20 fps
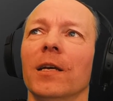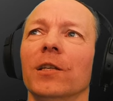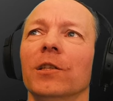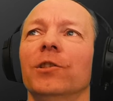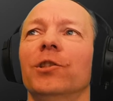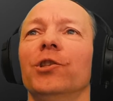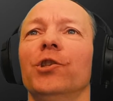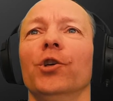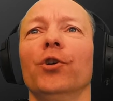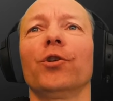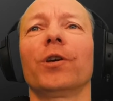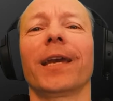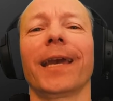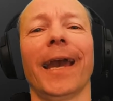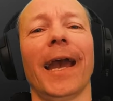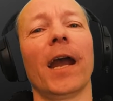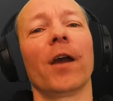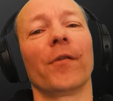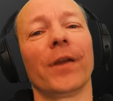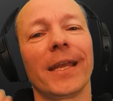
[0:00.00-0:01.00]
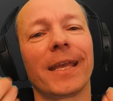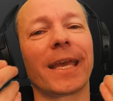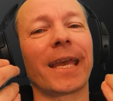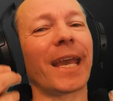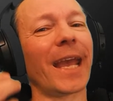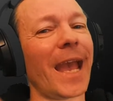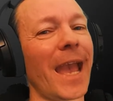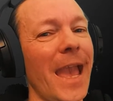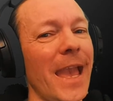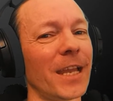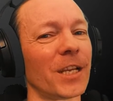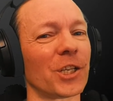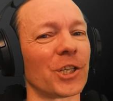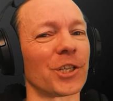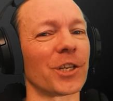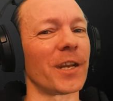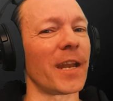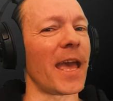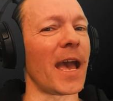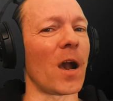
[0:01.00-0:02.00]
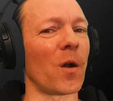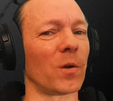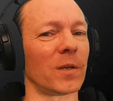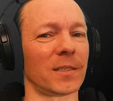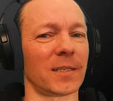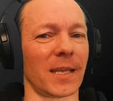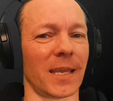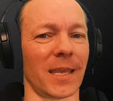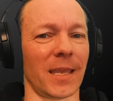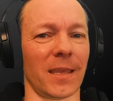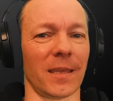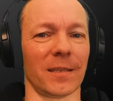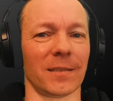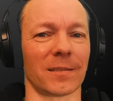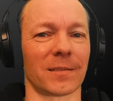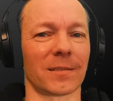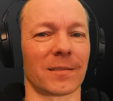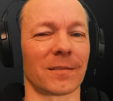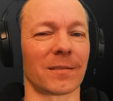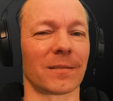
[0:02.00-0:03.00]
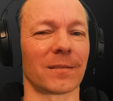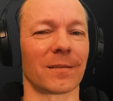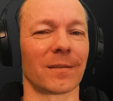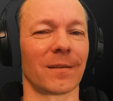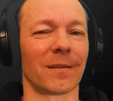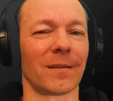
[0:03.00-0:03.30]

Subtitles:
do you carry cash nowadays?